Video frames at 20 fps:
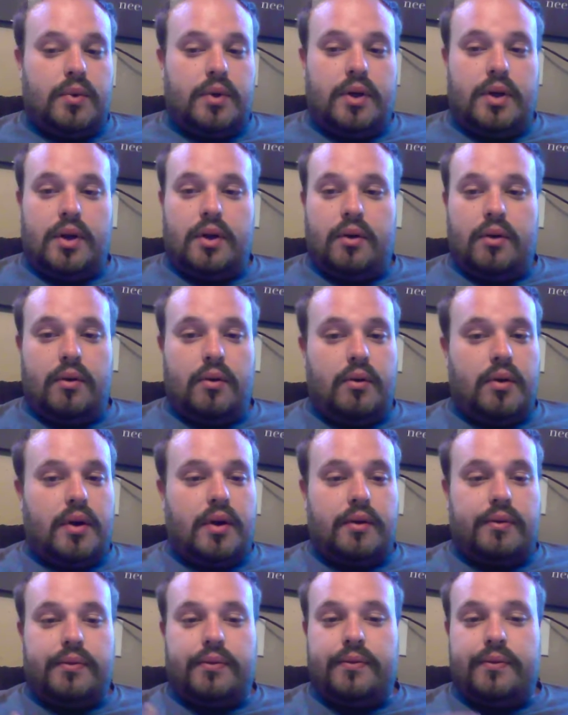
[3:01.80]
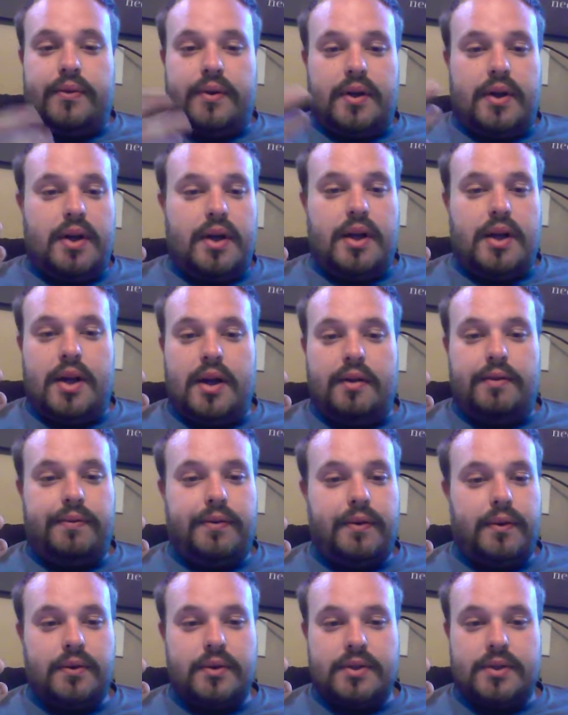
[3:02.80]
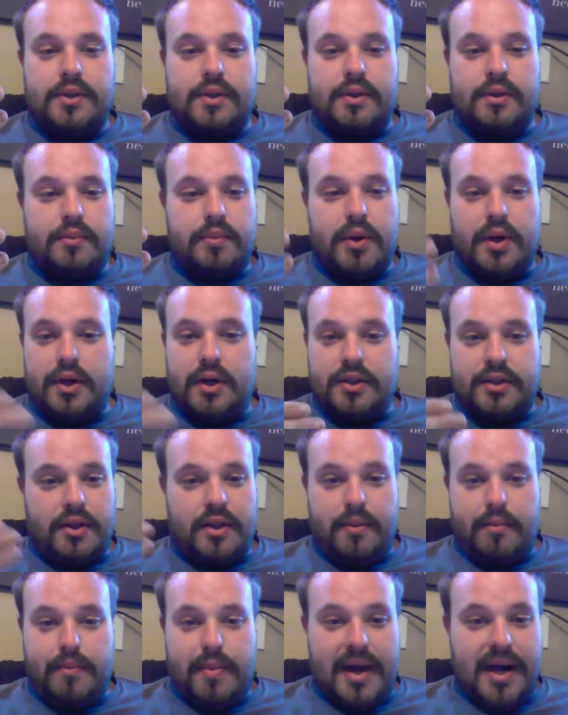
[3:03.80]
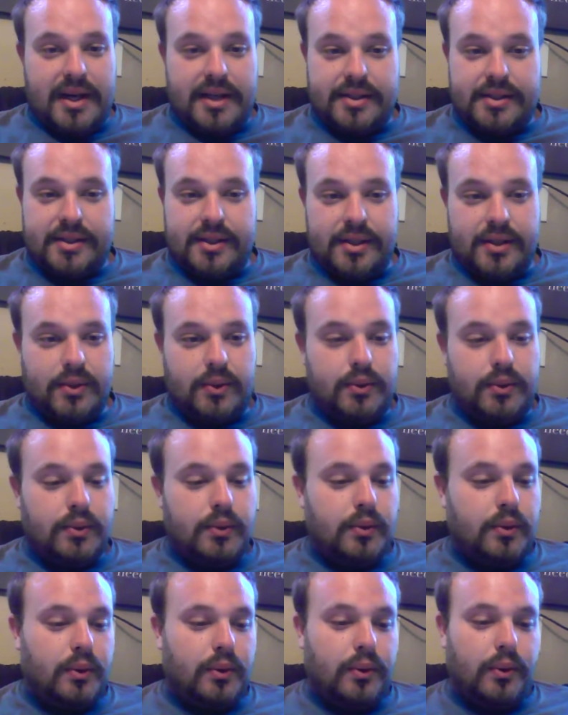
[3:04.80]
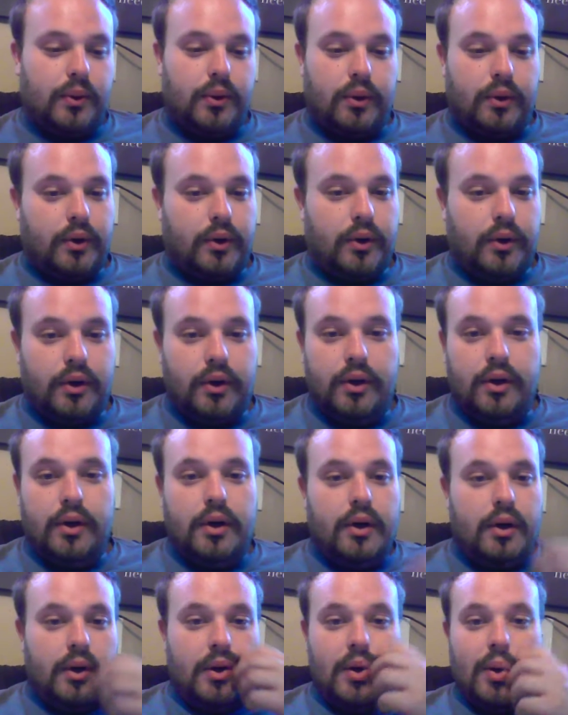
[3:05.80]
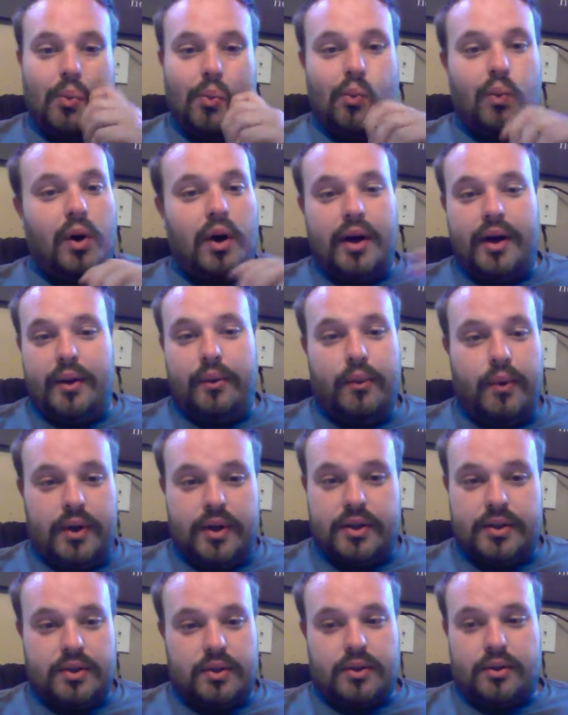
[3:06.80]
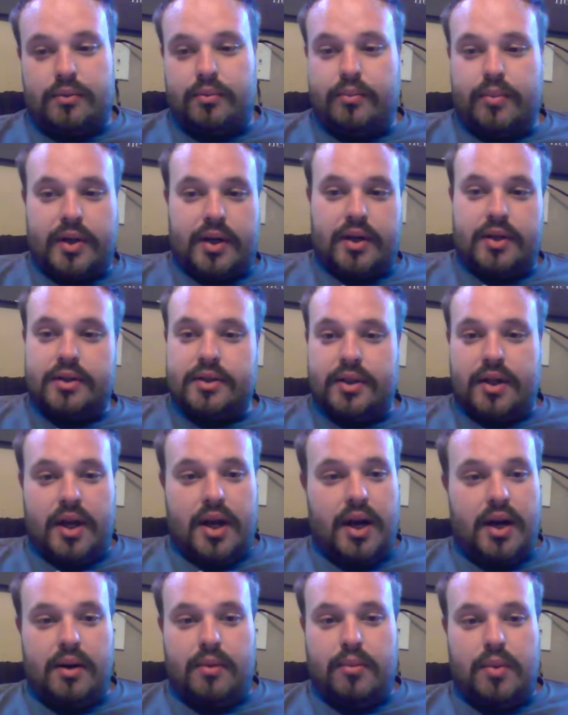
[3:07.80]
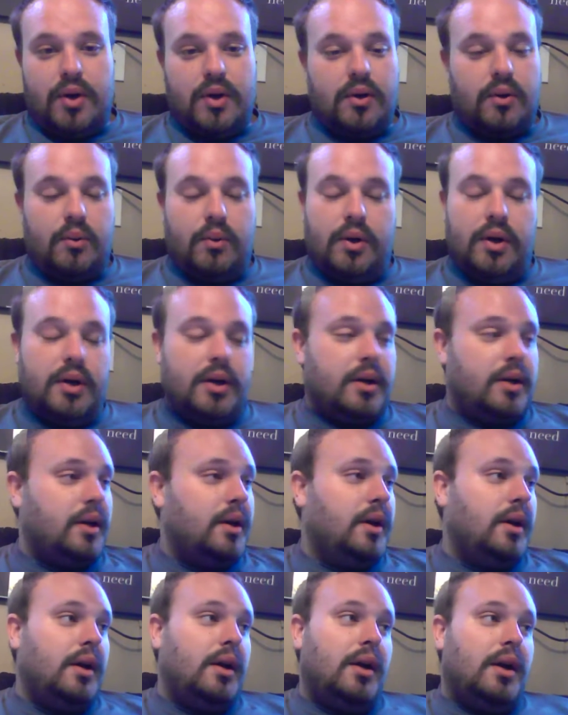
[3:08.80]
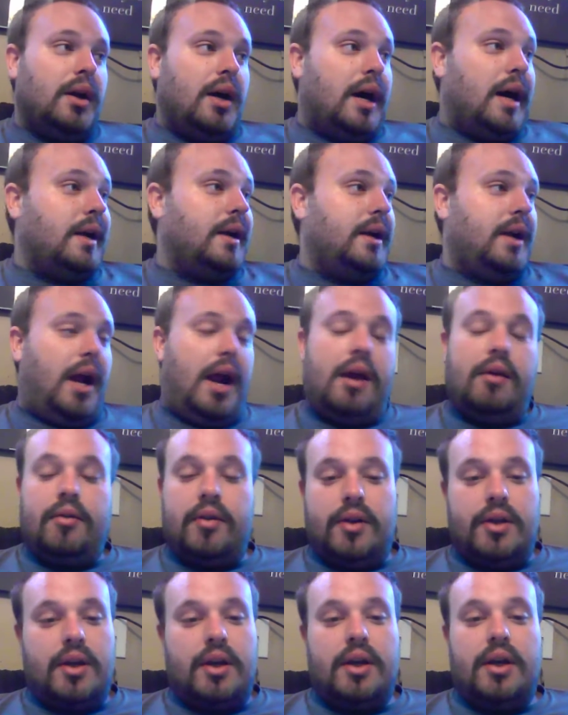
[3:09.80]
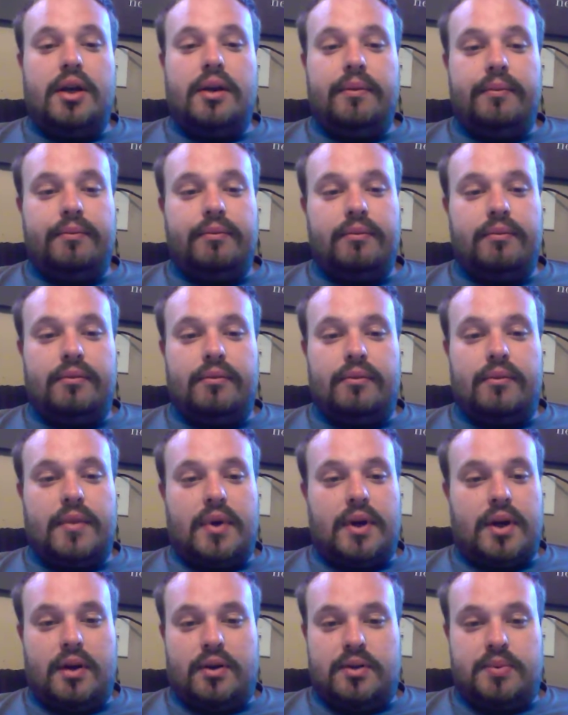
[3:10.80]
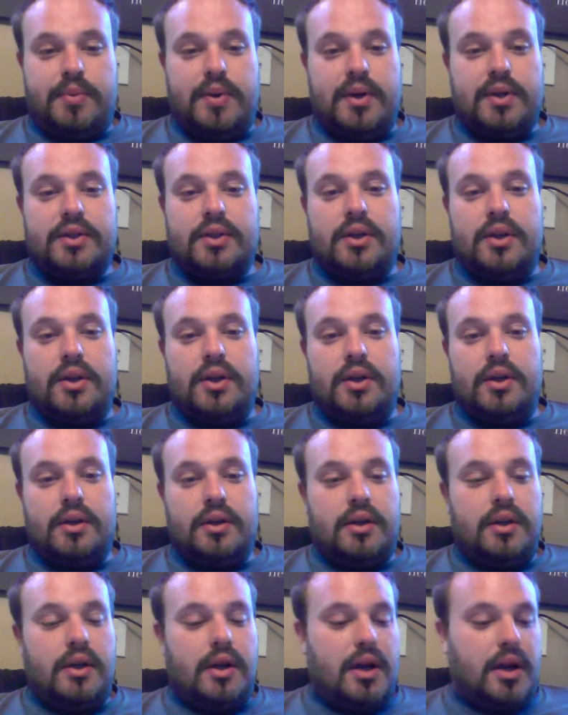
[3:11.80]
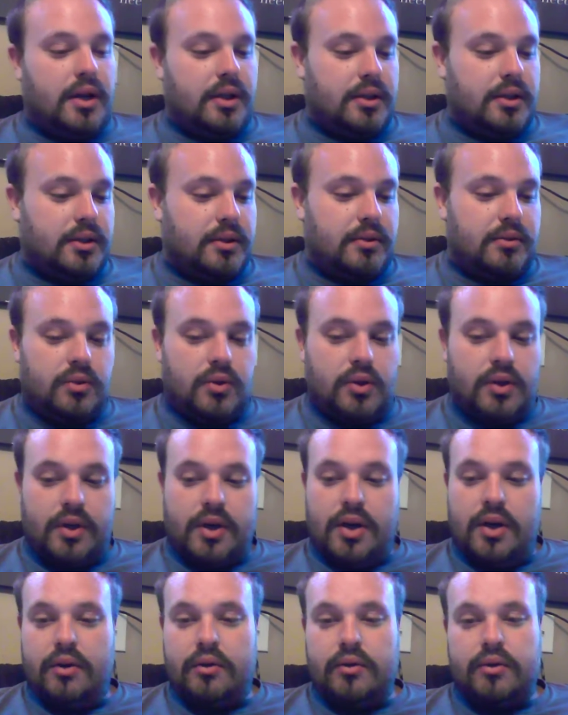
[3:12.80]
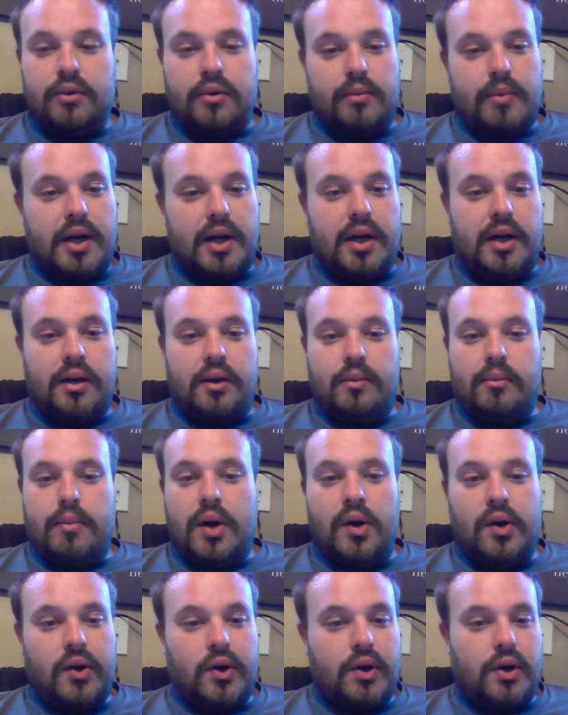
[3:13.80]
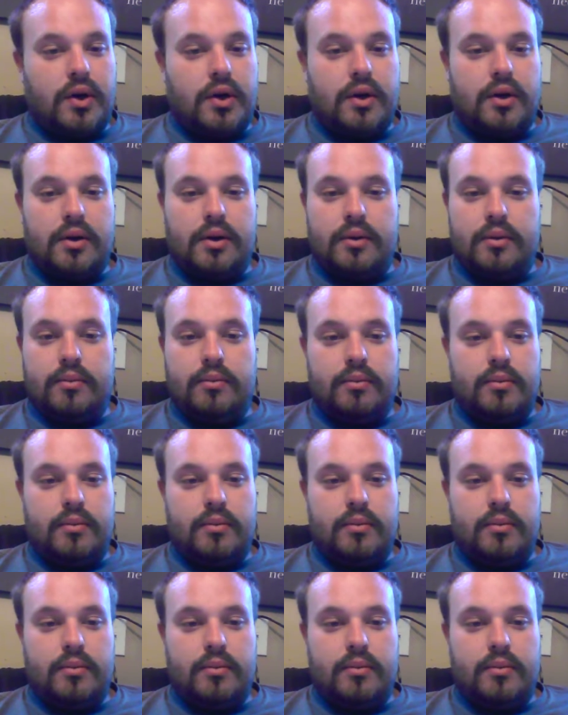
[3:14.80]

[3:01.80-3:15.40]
if if it was because of the bicycle or what it was, or because of the handlebar or what. I did everything like I was supposed to do. I drilled a hole through my handlebar,